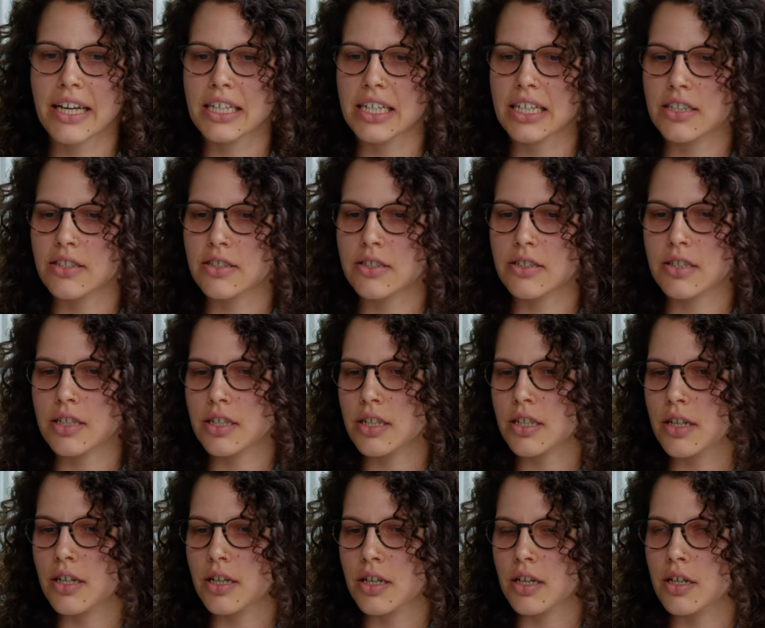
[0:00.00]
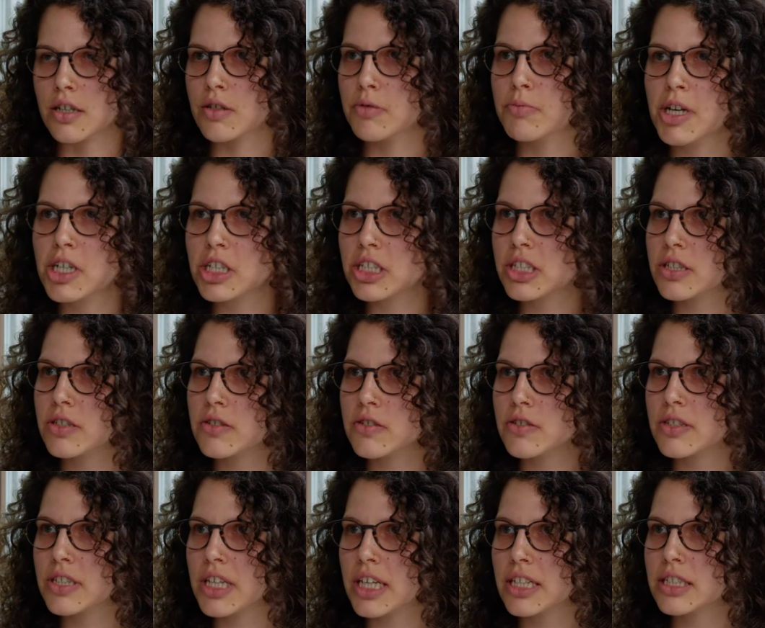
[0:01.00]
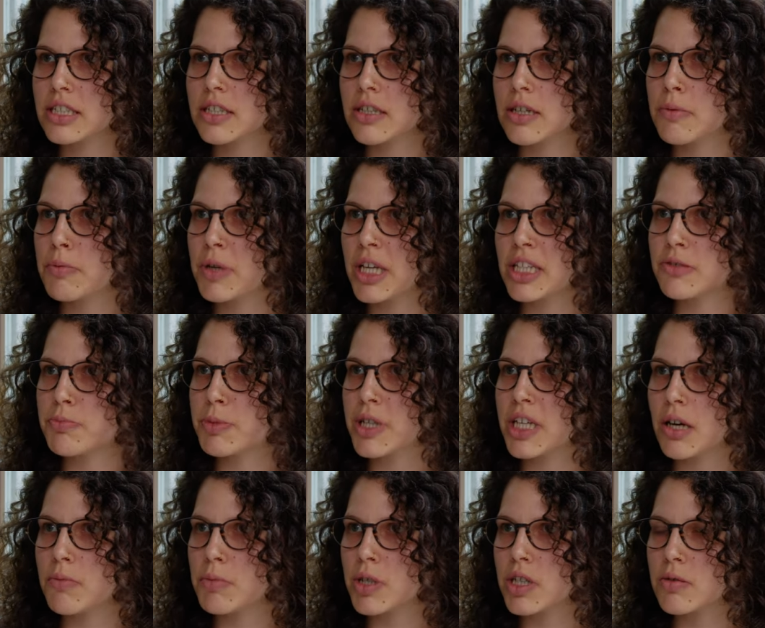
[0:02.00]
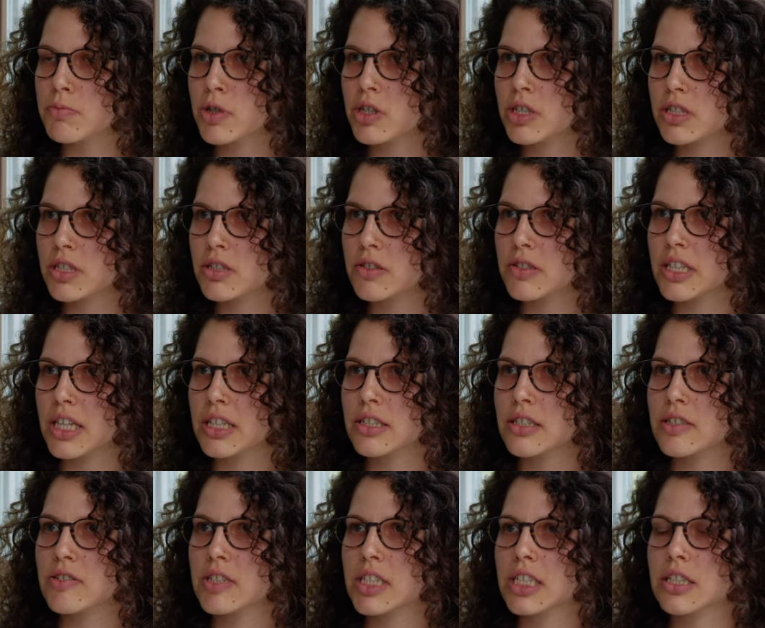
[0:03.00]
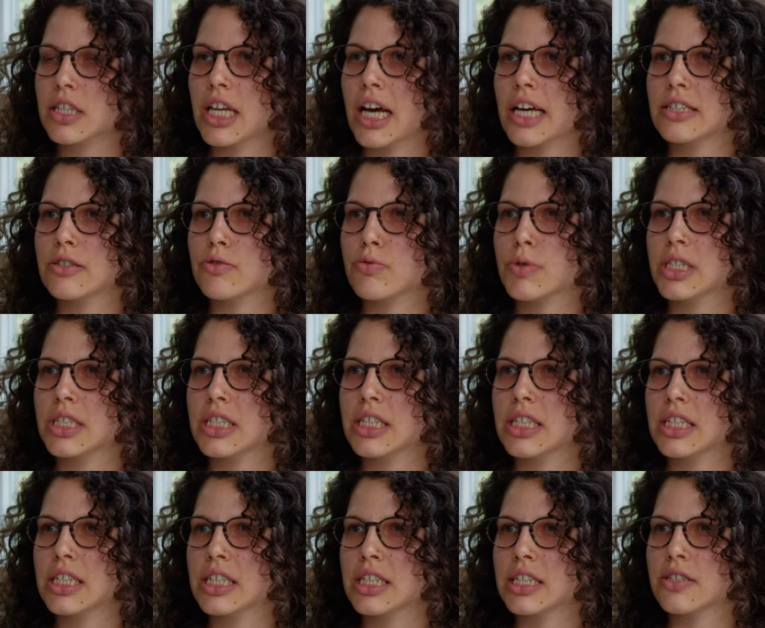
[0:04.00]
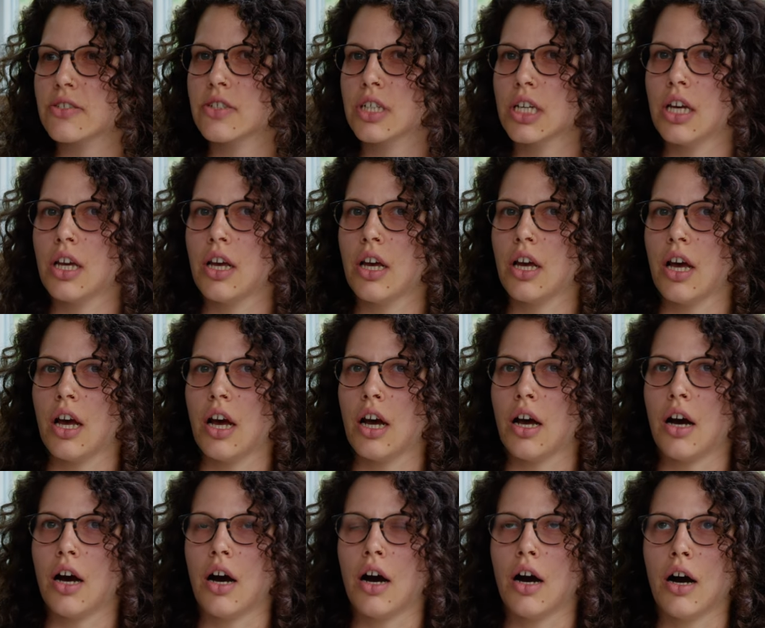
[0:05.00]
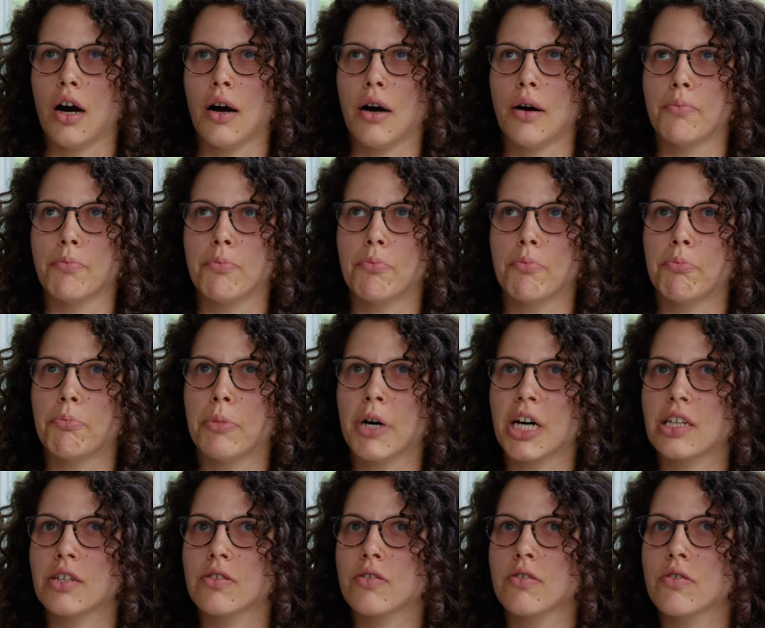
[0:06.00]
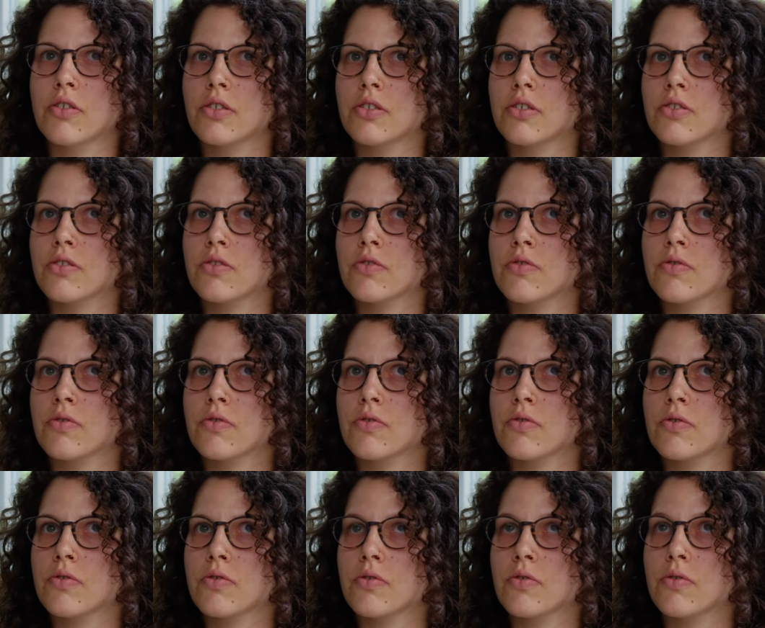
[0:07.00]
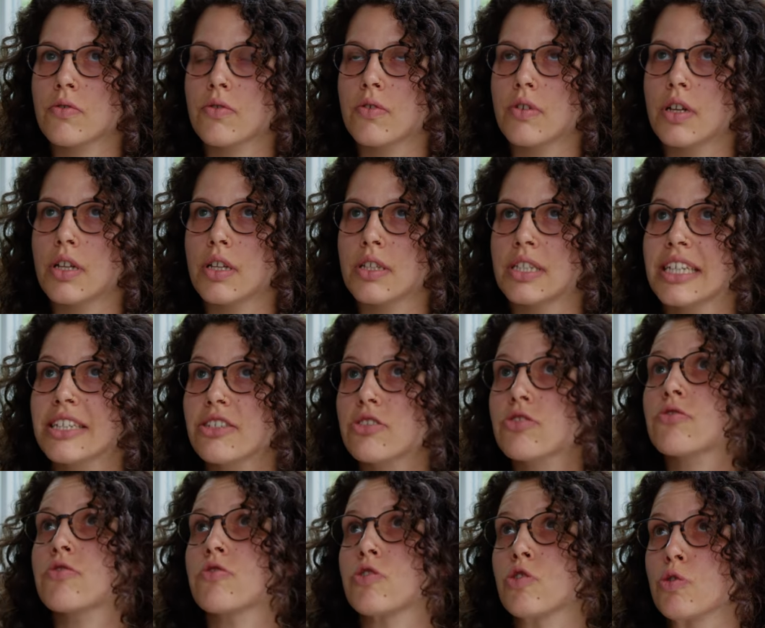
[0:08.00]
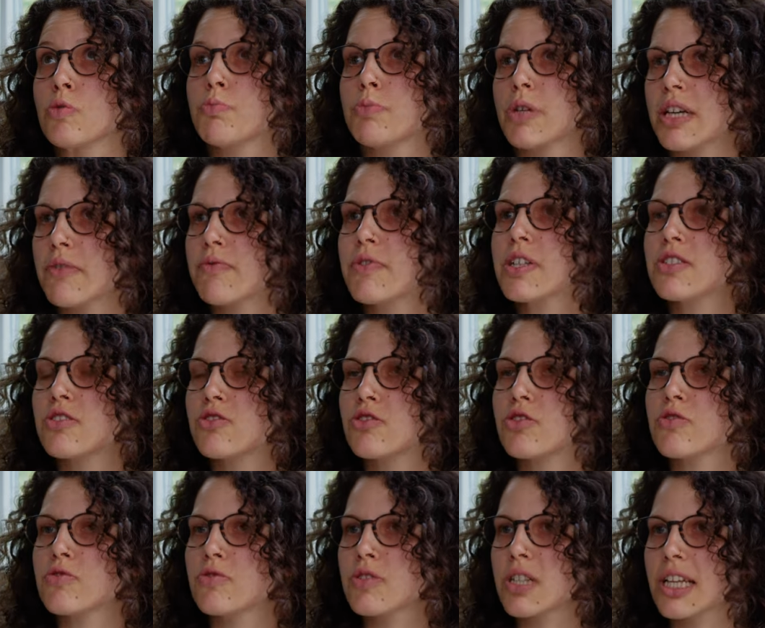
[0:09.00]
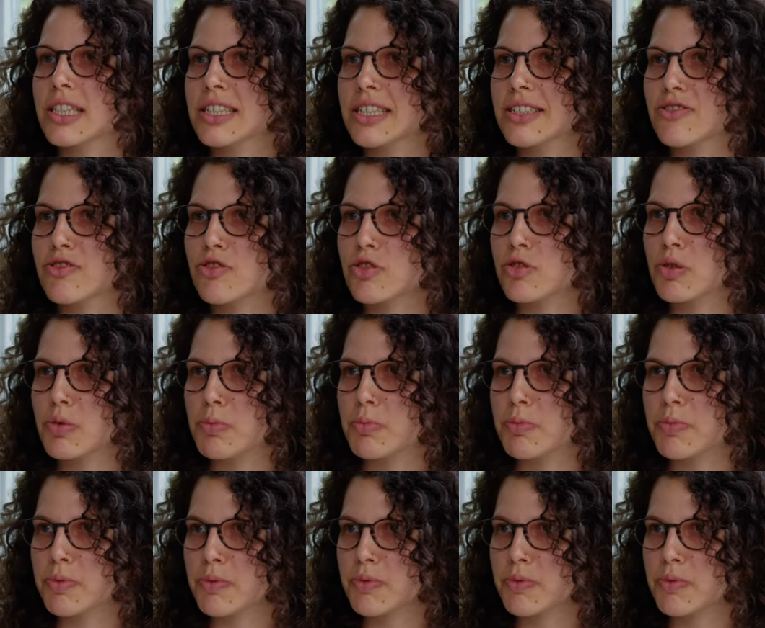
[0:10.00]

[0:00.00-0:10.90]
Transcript: its commercial cent It's become a commercial center in the last twenty years, um, but also this group, if it's true that this group